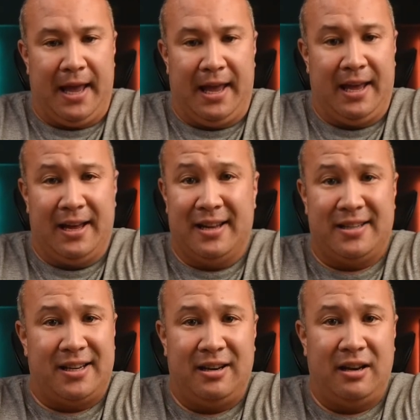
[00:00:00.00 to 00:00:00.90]

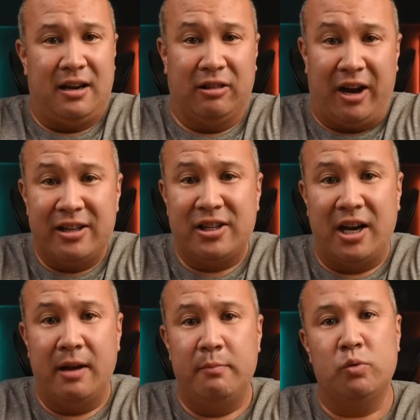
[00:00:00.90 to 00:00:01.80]
and a lot of
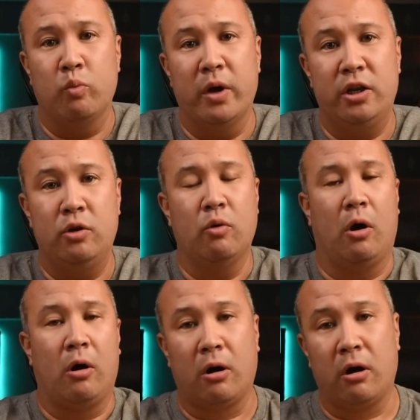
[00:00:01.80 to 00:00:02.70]
times when you
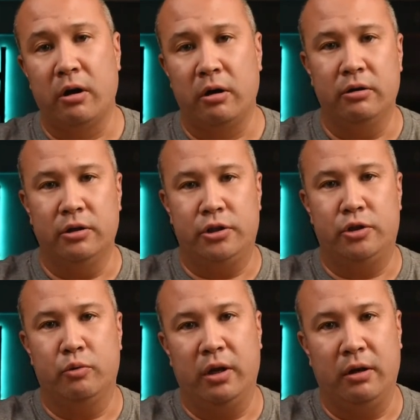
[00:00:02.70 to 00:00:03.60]
are
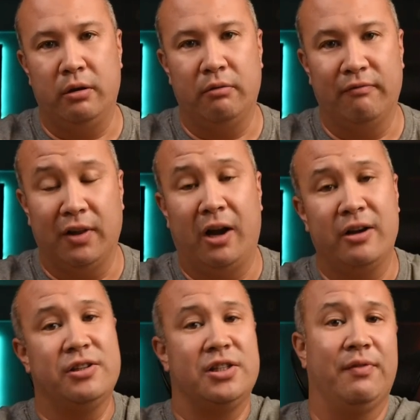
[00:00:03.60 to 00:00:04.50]
doing
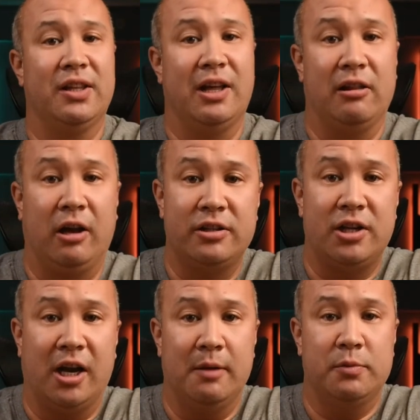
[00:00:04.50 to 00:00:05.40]
vlogs and stuff like that, a lot of
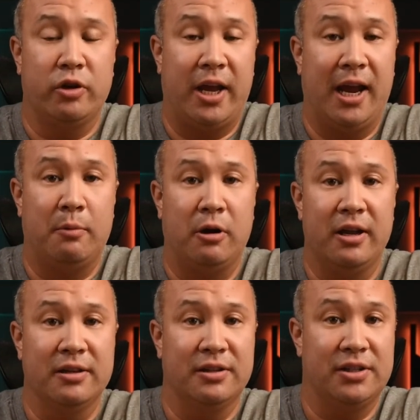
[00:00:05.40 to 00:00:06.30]
times your camera
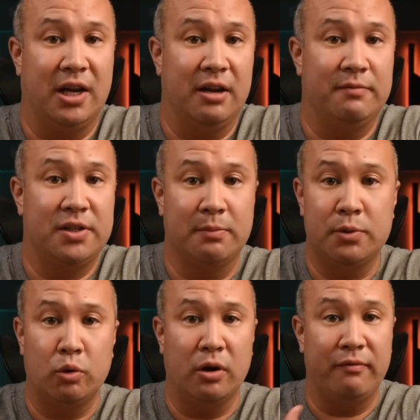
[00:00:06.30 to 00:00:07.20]
is inside of some
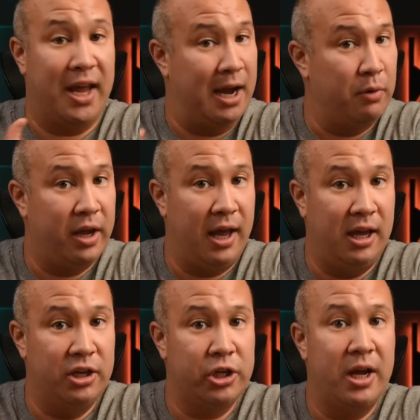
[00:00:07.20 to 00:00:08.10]
sort of camera
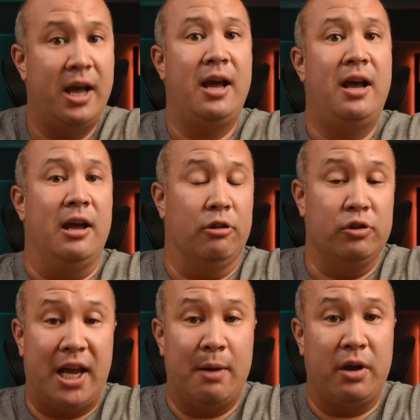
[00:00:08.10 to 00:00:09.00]
cage, and those
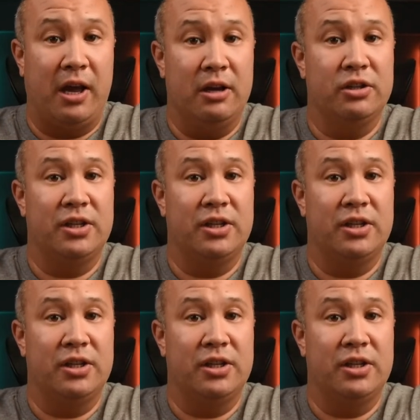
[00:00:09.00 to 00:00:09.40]
camera cages